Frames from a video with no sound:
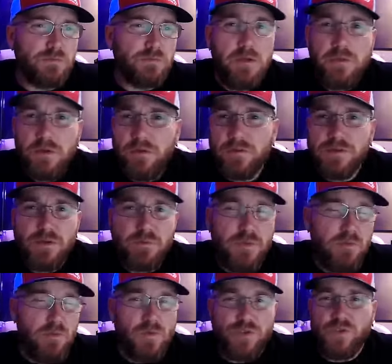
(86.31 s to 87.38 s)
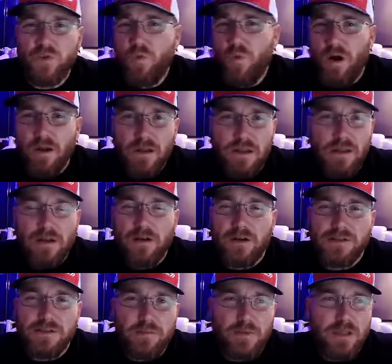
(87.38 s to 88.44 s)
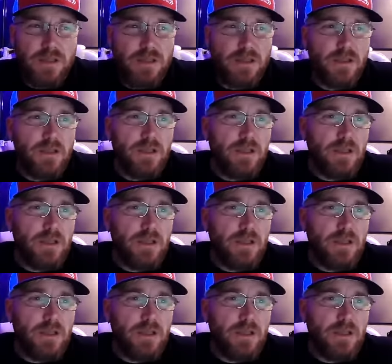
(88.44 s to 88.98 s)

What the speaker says: maybe even some people were squatting in it or something.